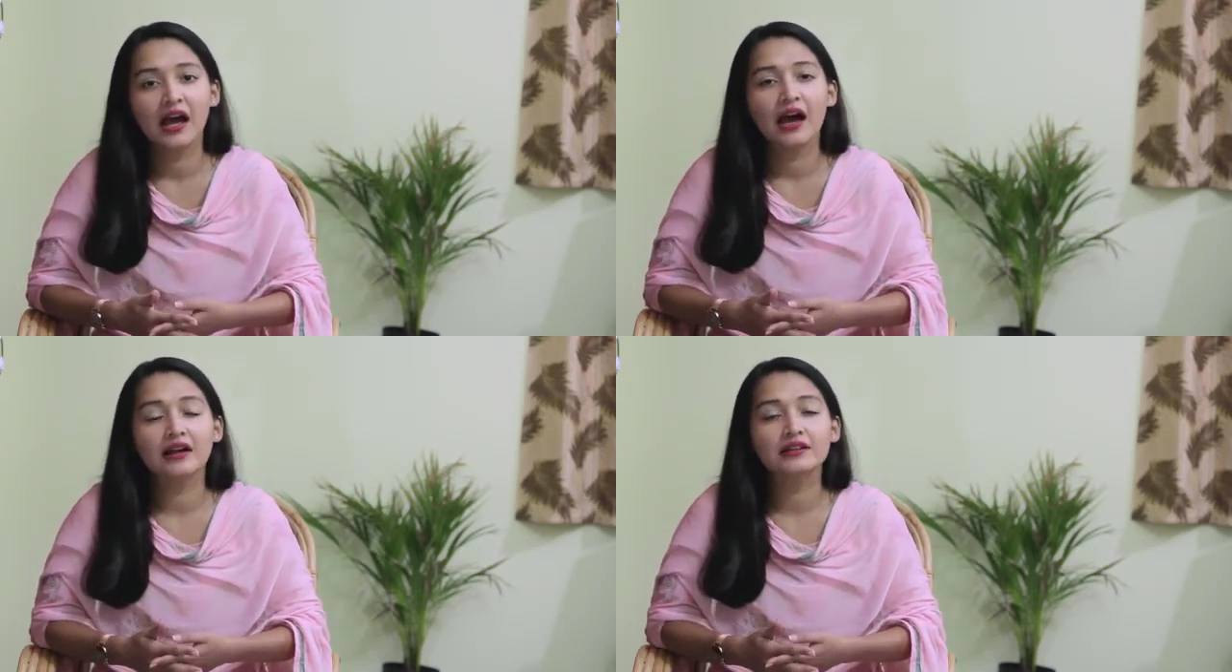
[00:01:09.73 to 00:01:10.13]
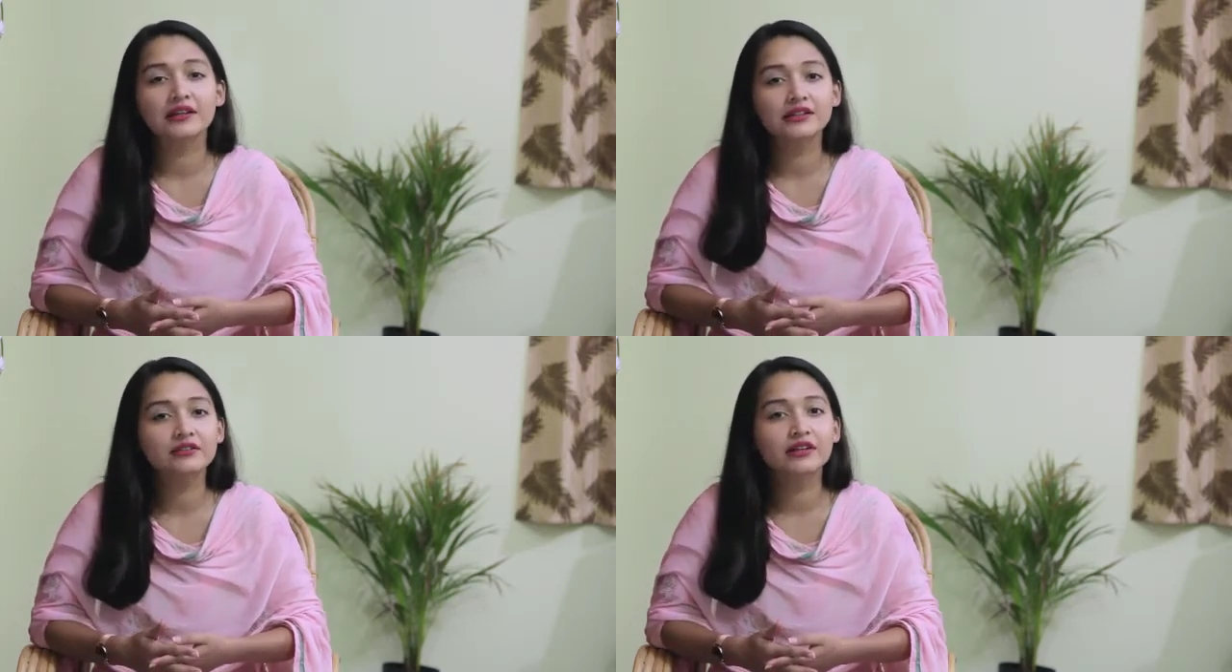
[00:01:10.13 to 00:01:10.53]
and
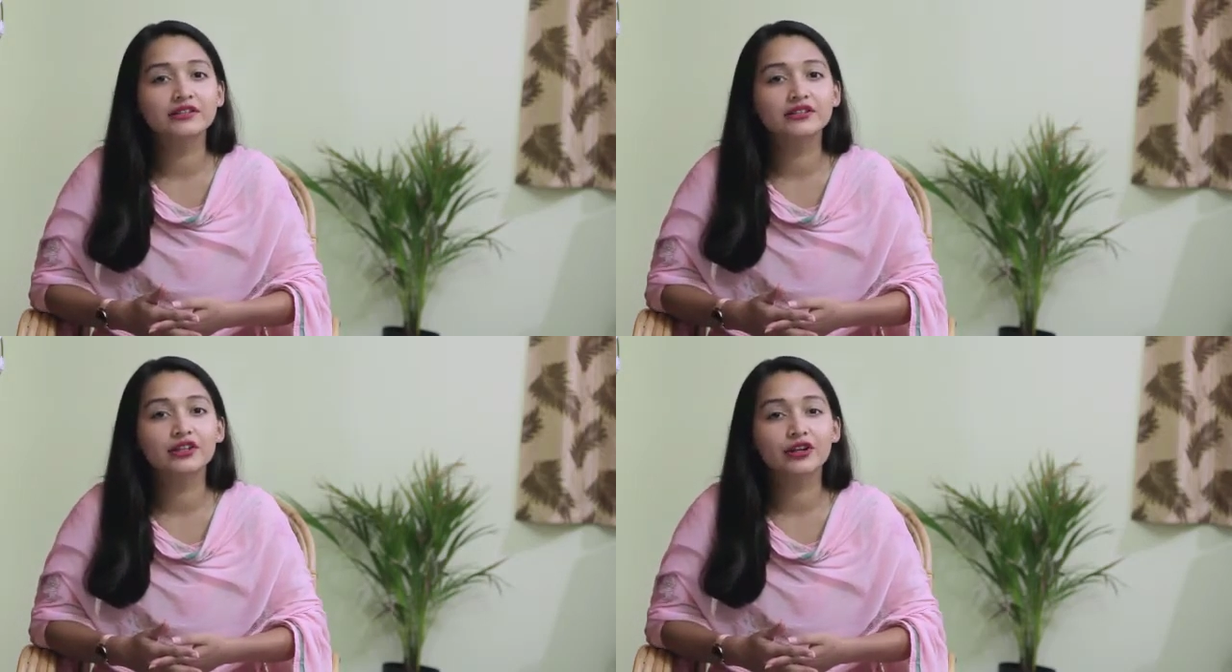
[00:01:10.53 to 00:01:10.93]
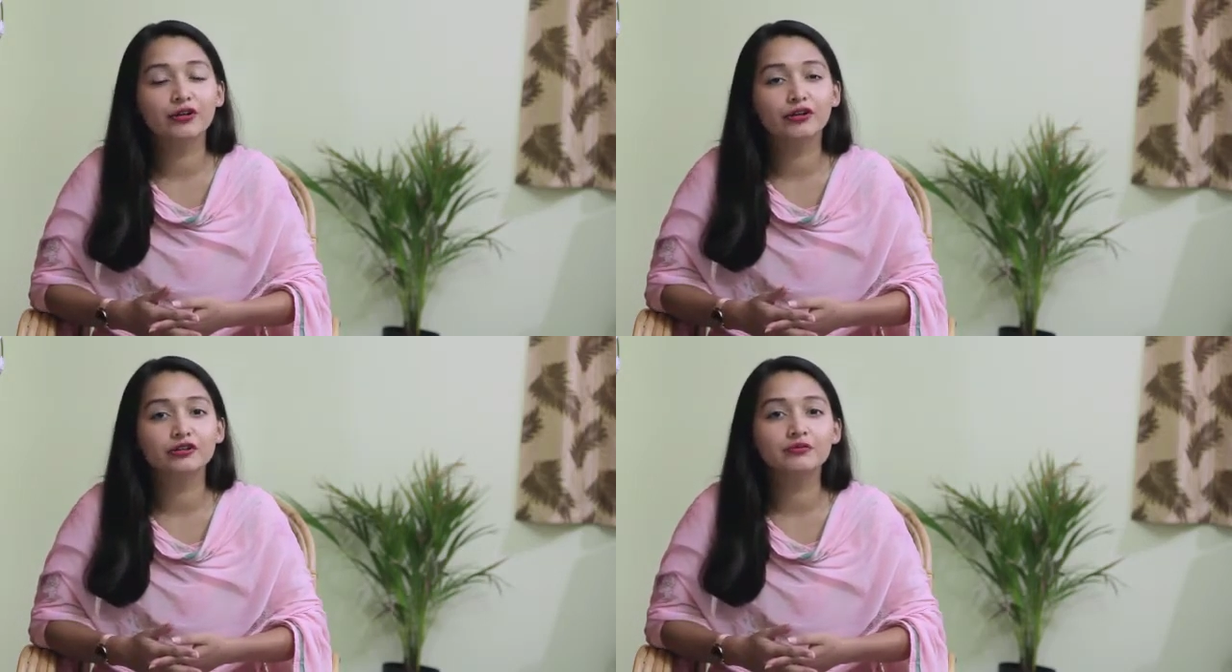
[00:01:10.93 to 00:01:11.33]
later I
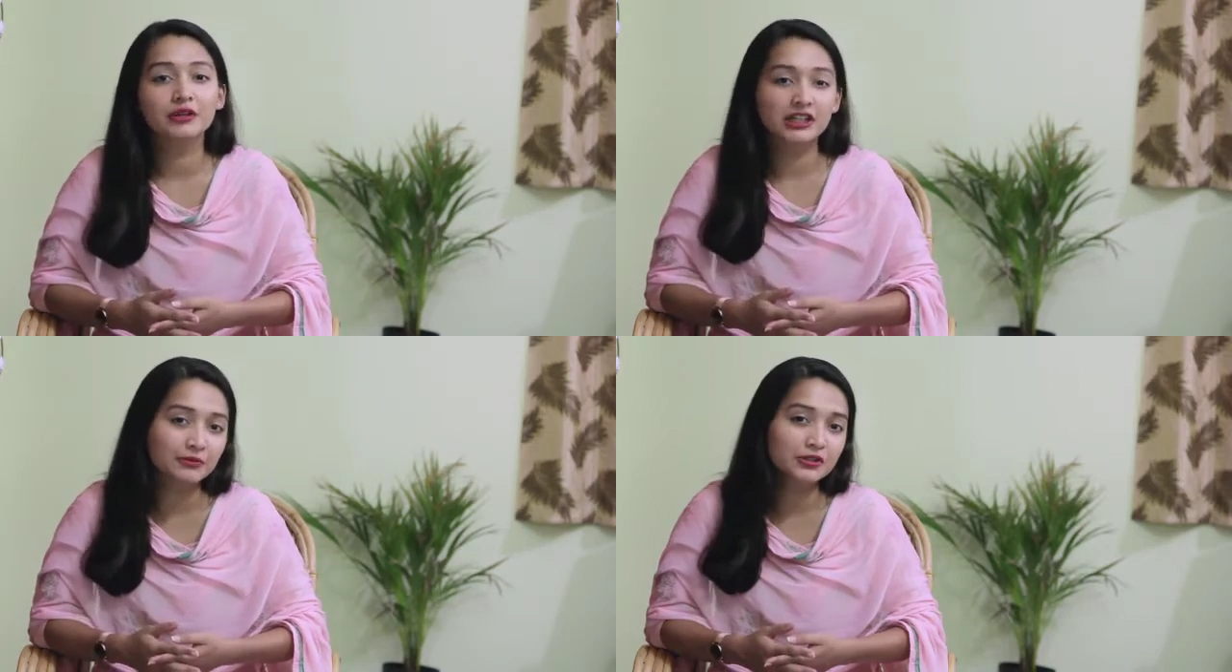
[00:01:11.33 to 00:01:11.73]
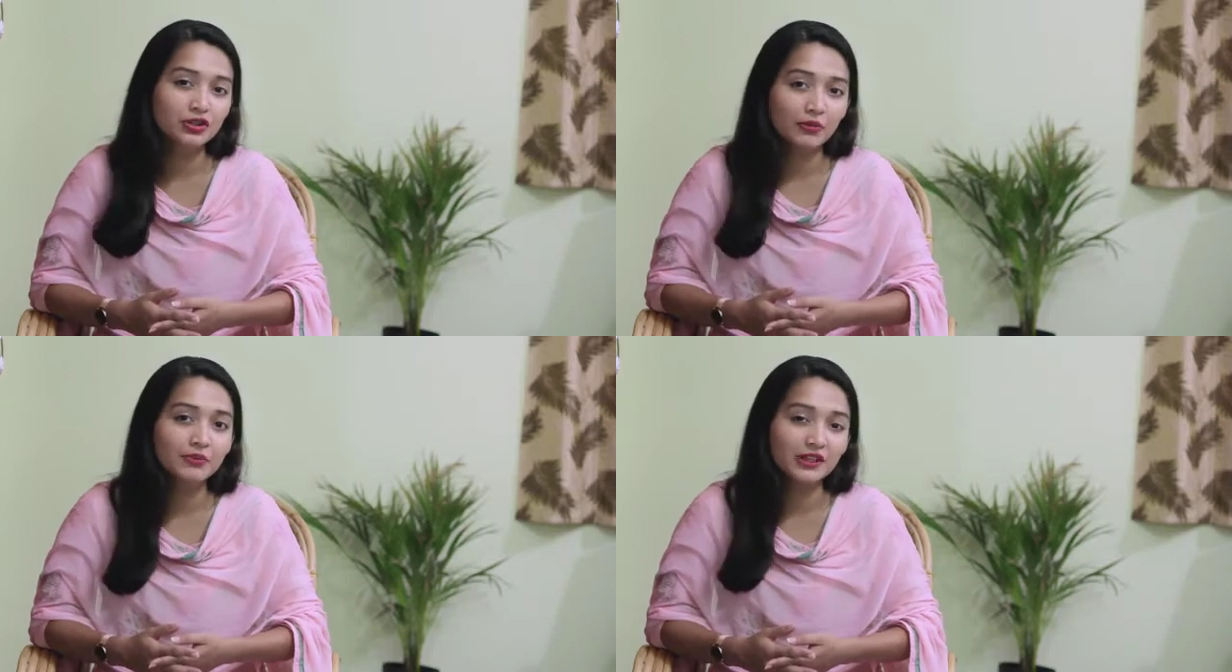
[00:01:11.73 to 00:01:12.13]
secured multiple
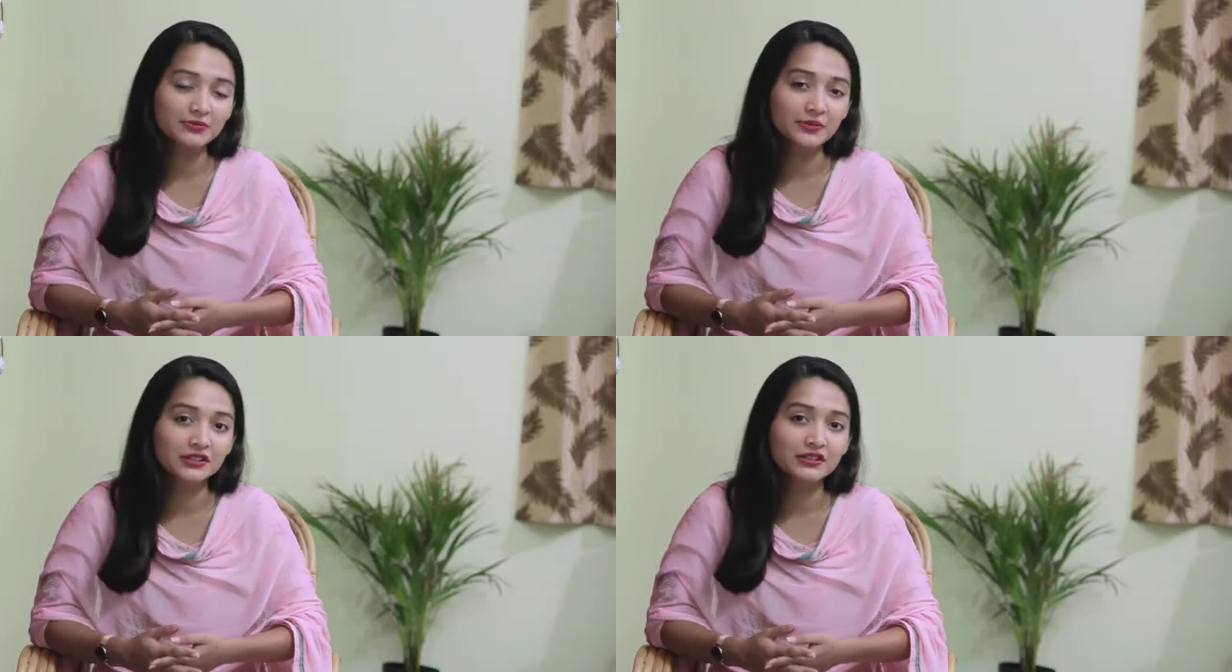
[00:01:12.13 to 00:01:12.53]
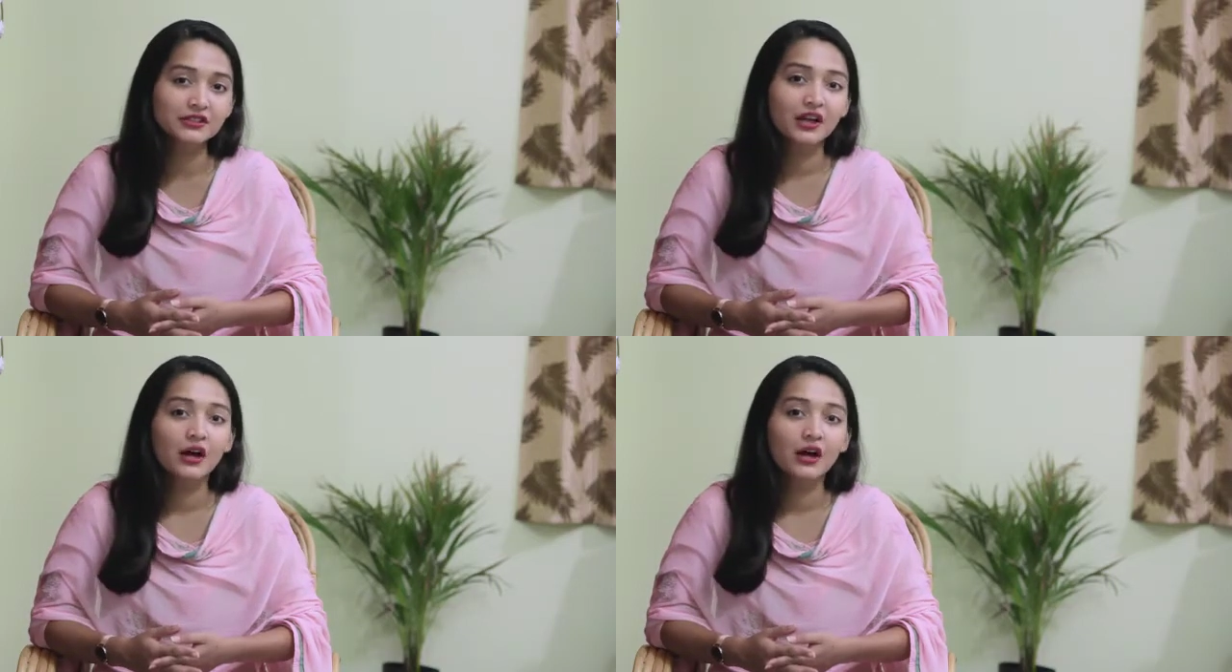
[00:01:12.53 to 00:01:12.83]
job placements,